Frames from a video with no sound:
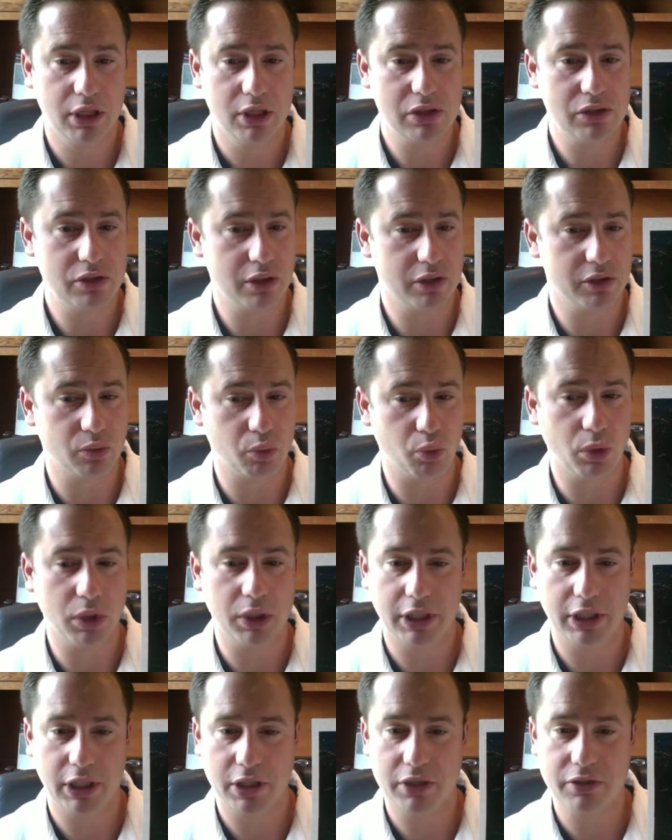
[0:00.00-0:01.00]
just one
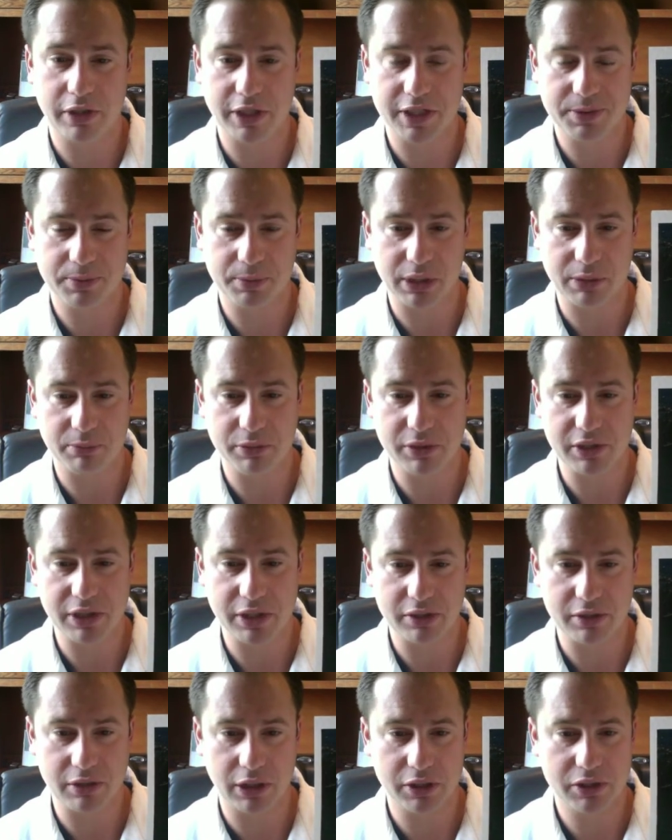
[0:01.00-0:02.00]
hair transplant
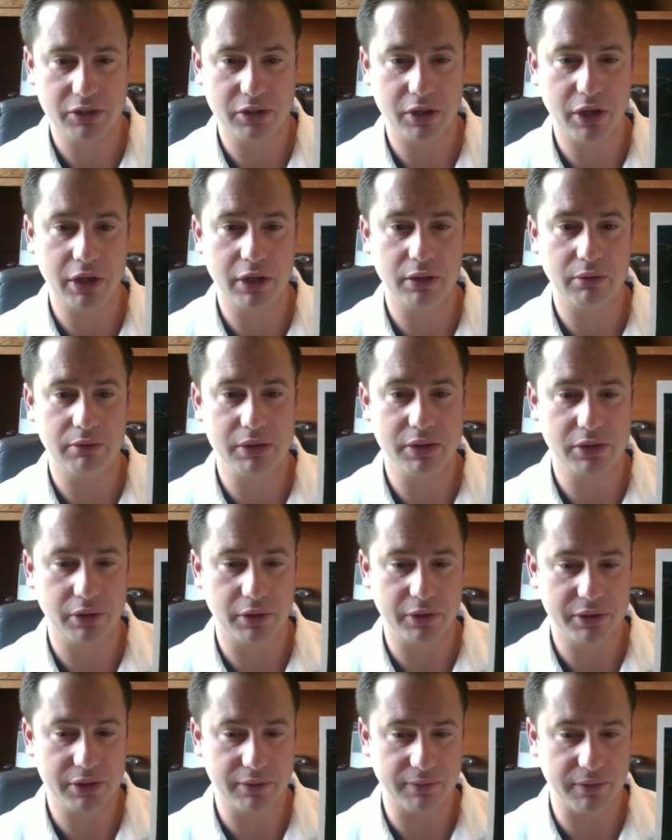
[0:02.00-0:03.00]
procedure, and I'll show you the
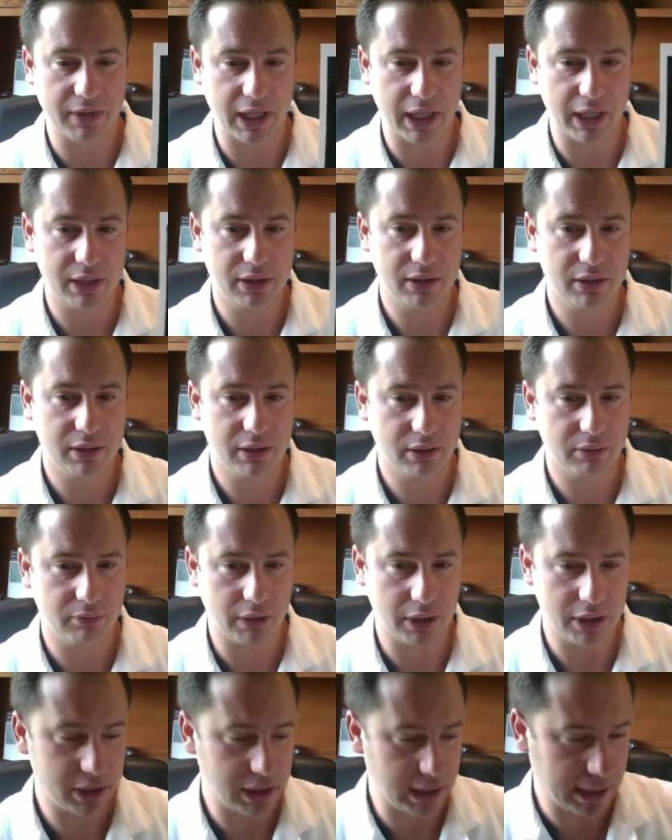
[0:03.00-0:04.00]
results of that
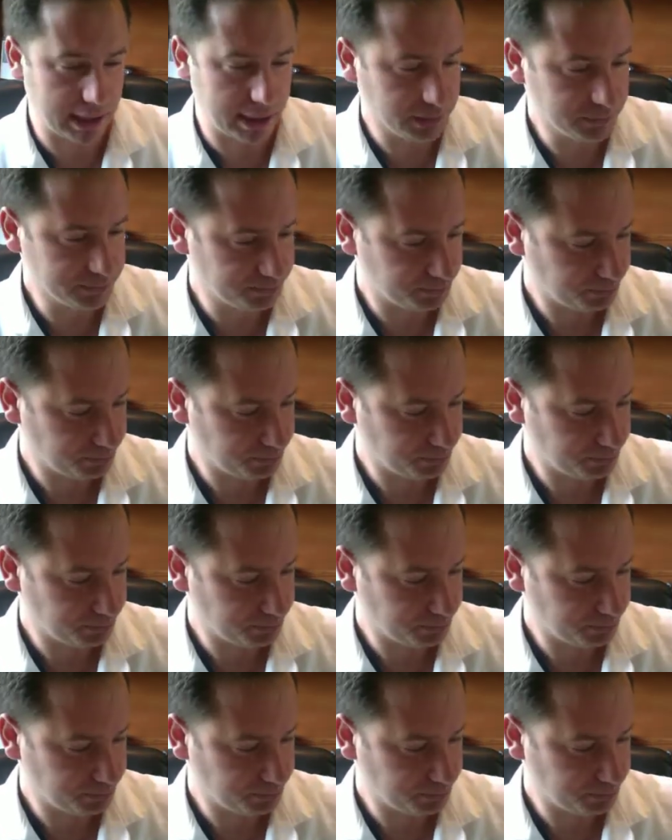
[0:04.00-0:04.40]
right now.